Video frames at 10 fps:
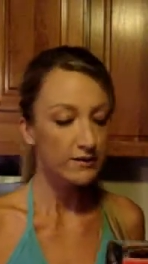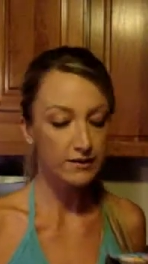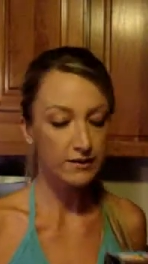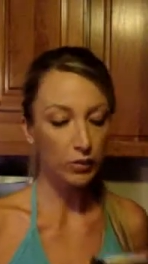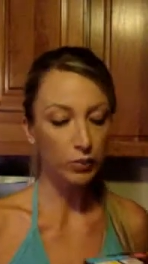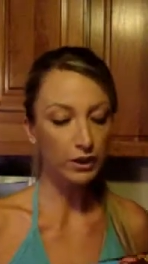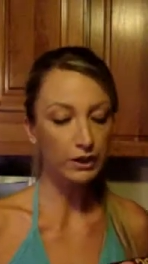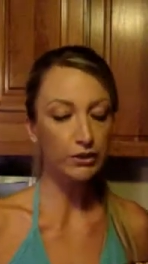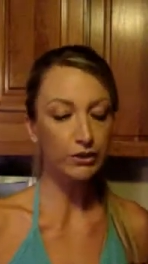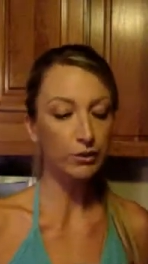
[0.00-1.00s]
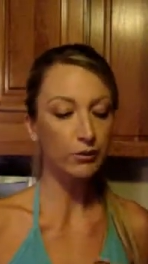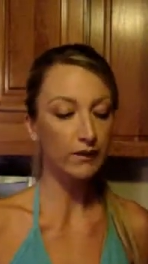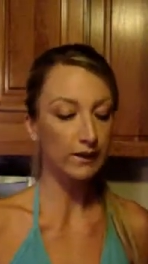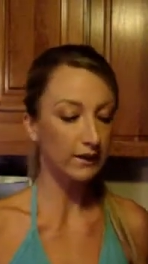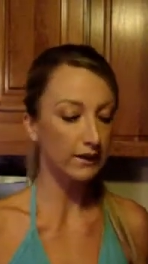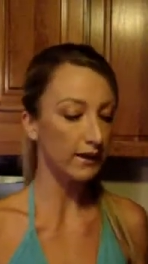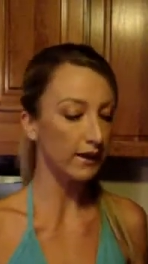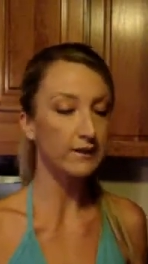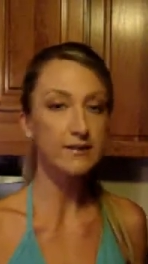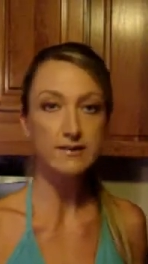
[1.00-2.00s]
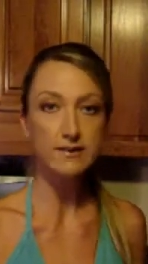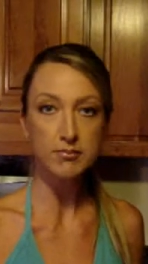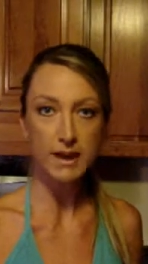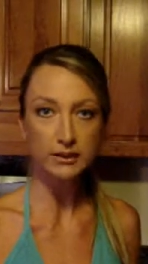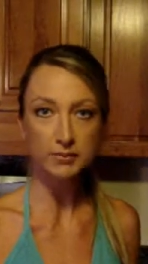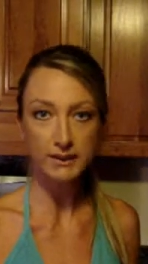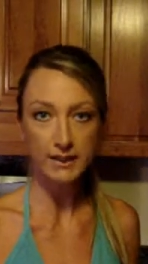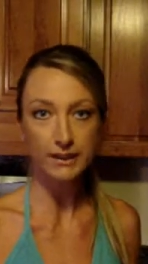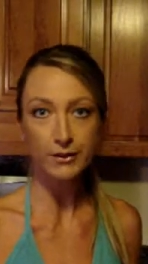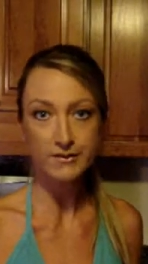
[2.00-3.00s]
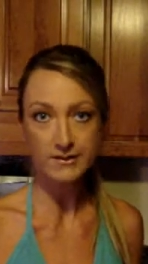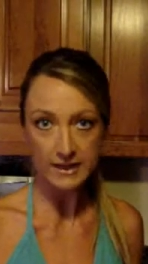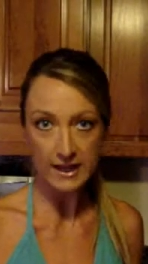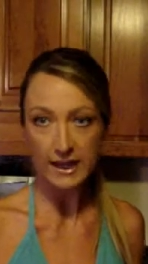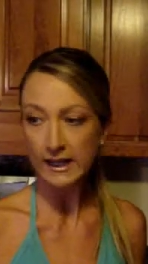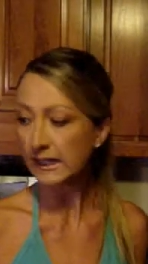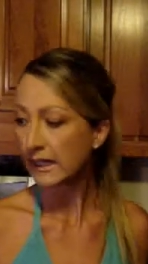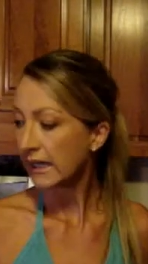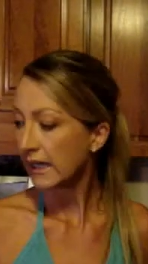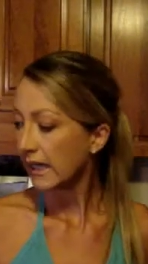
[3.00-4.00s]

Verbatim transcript: So we're going to do the instant mashed potatoes today.